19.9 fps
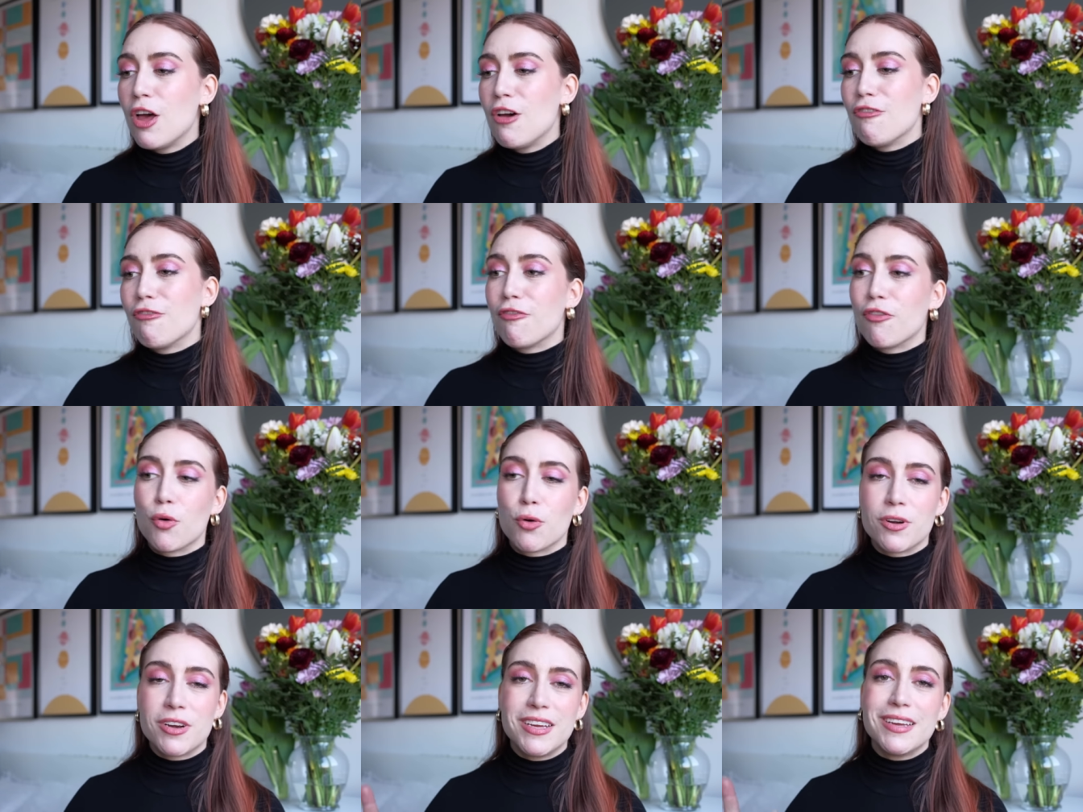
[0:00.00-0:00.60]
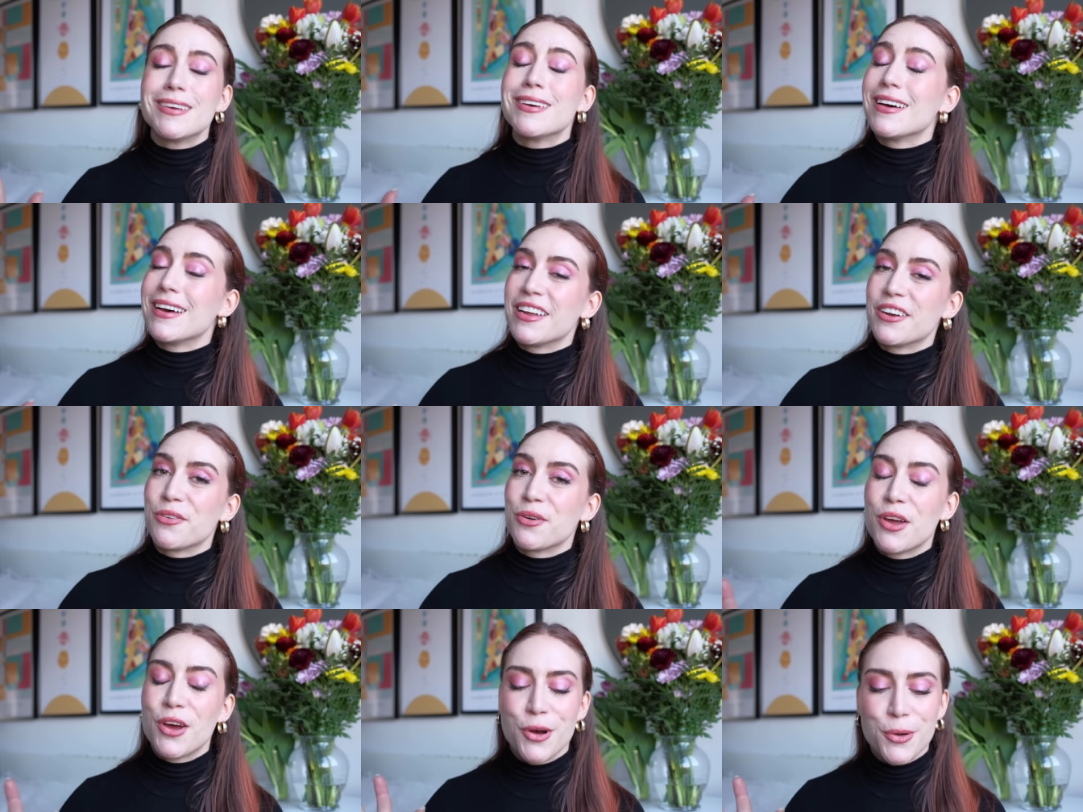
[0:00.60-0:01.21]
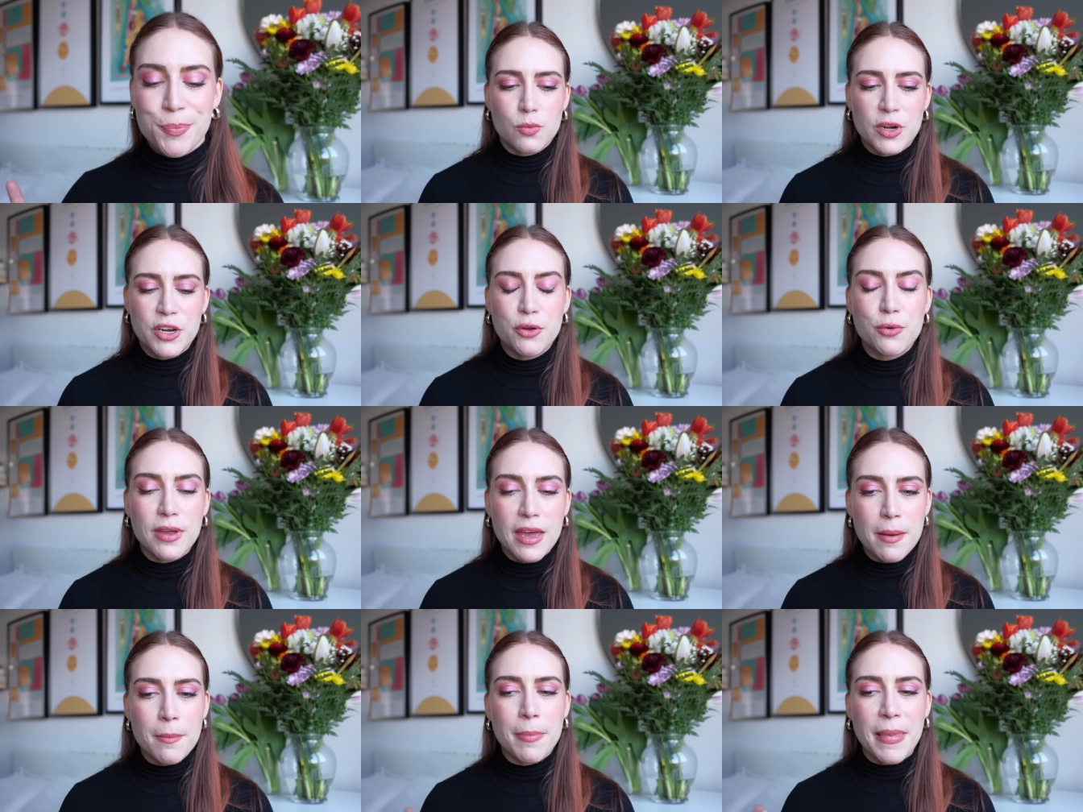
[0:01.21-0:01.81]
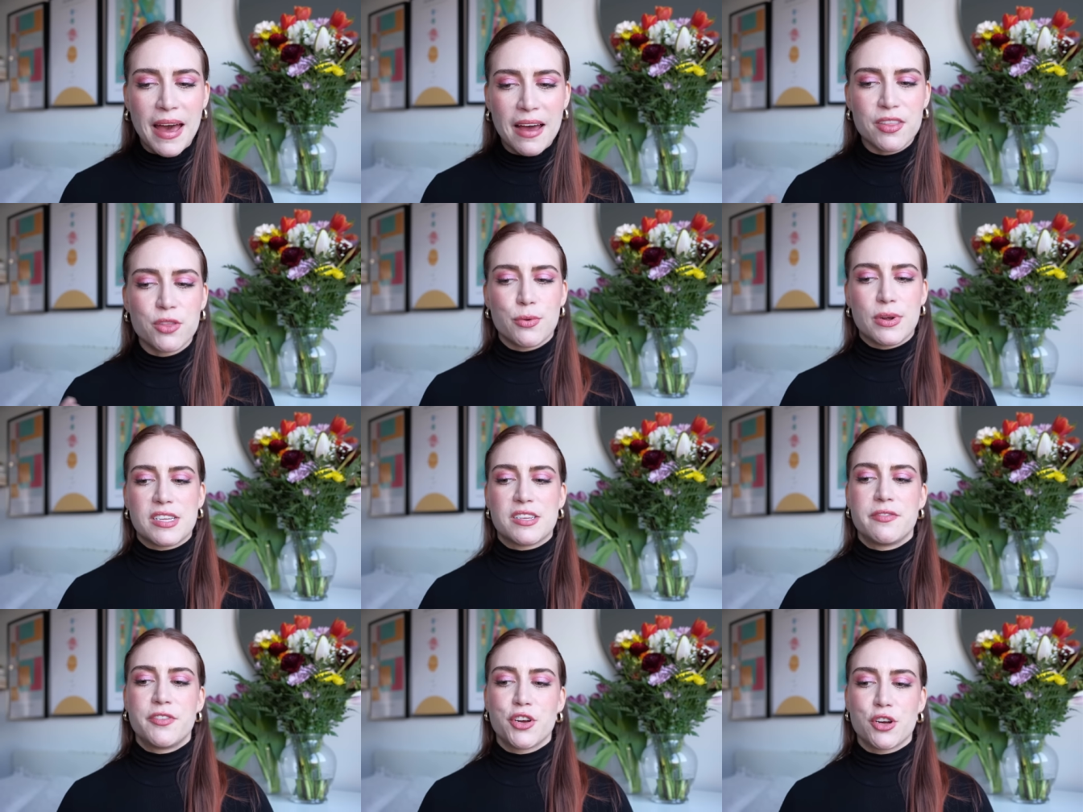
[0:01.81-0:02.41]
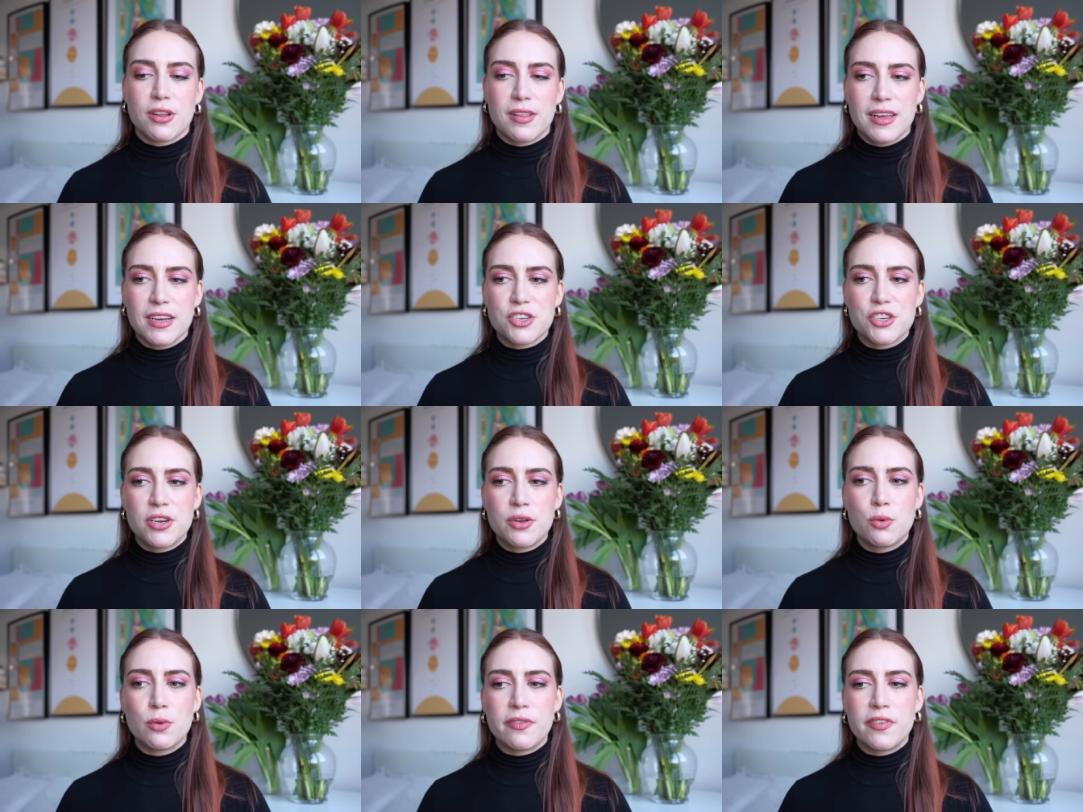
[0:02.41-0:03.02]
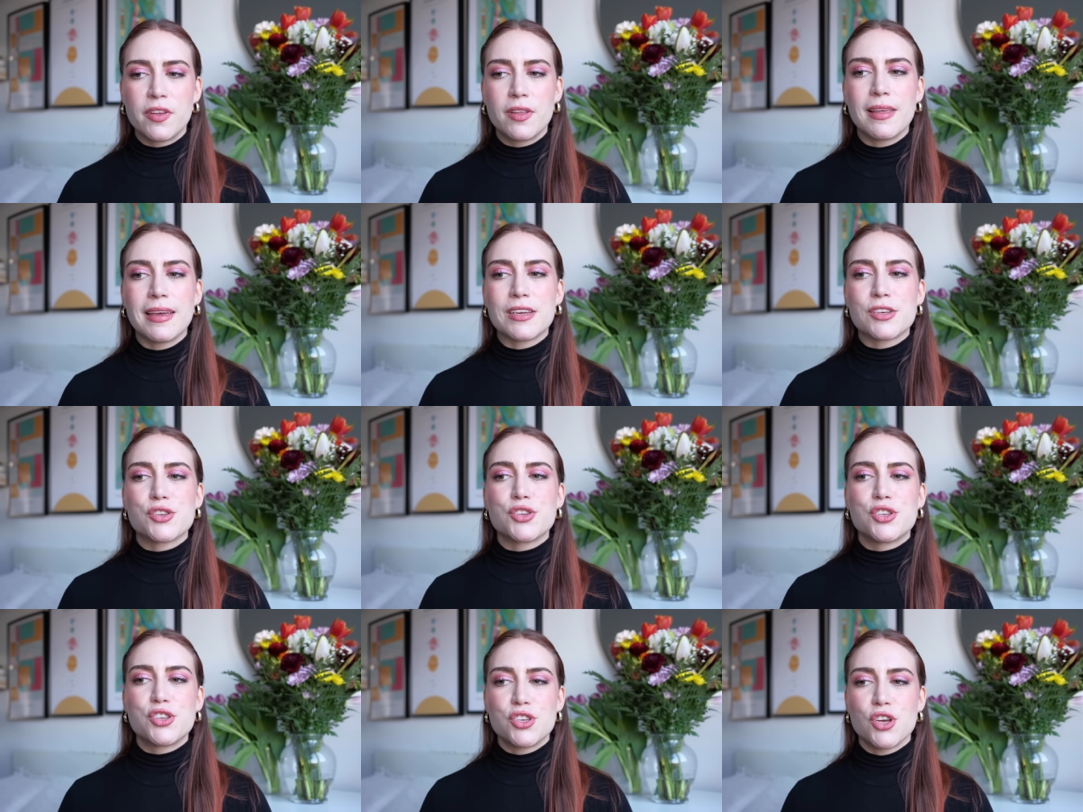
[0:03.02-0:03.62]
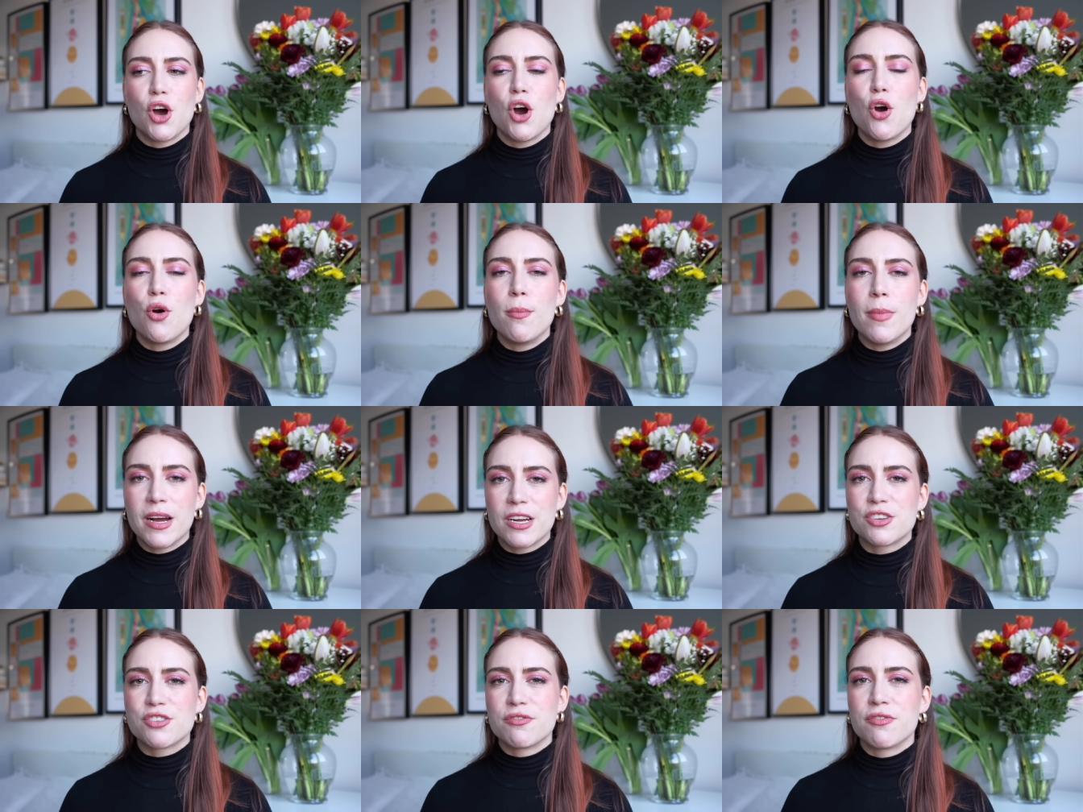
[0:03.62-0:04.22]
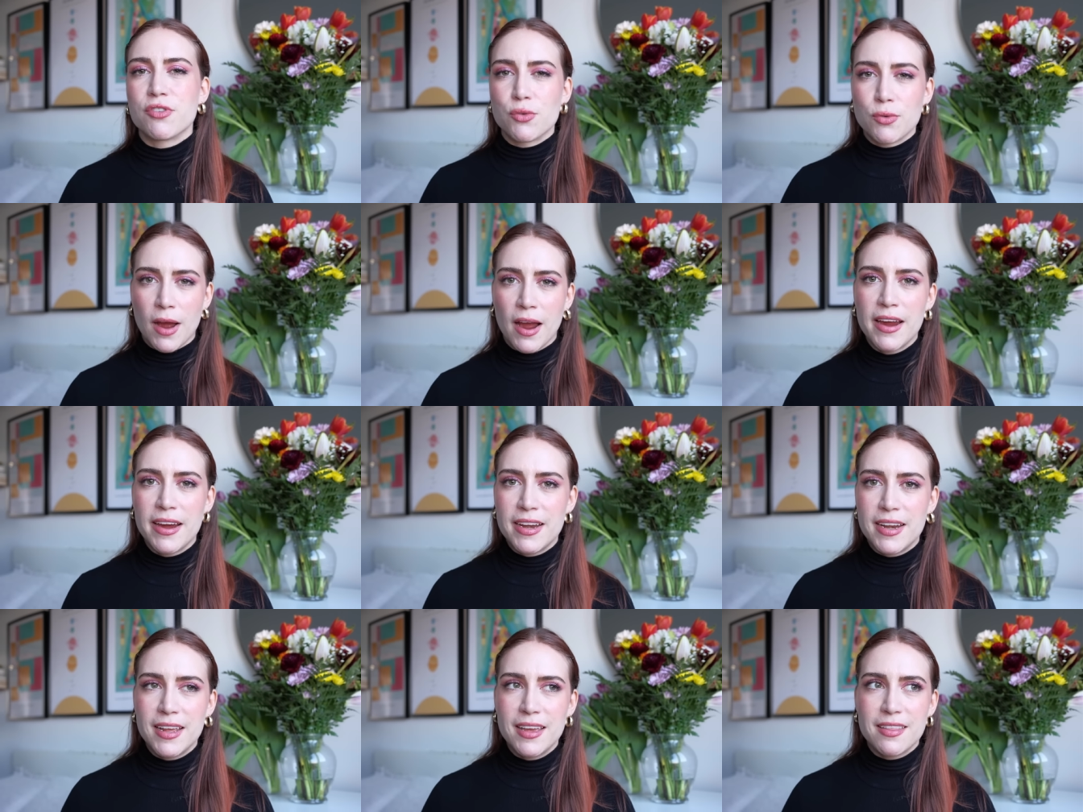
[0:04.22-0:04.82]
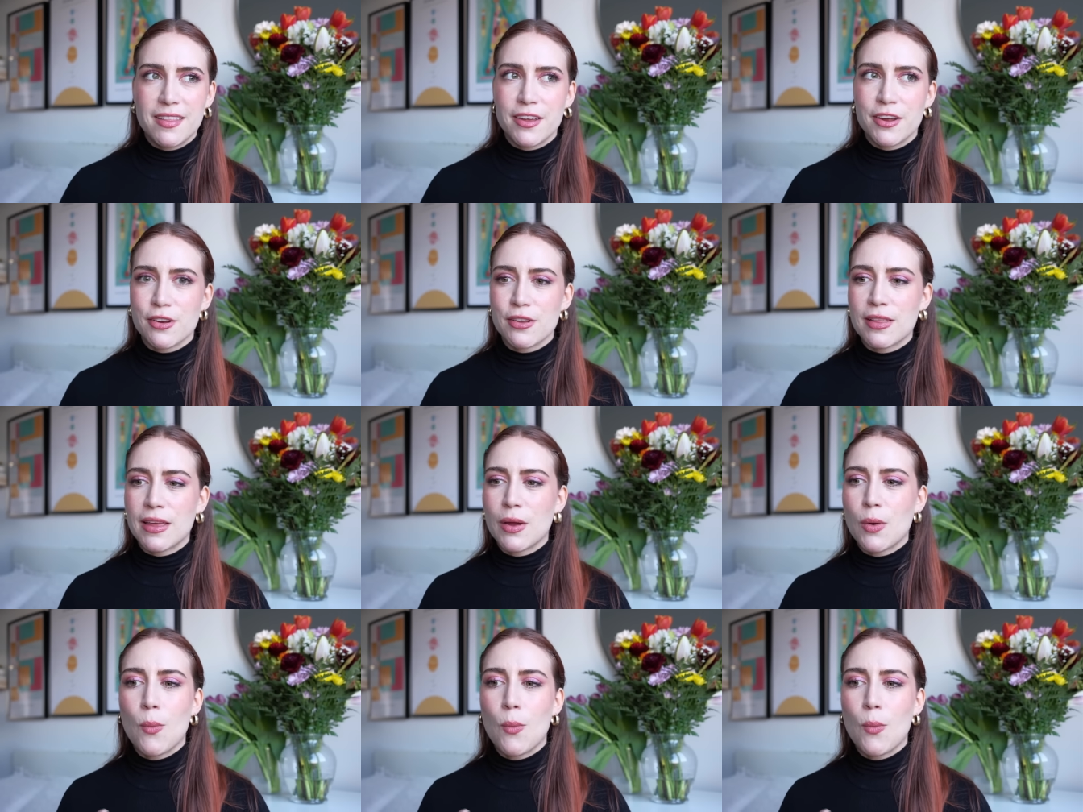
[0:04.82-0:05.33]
40, I don't know. When you get back the rest of your collection, it will feel like so much variety that you're like,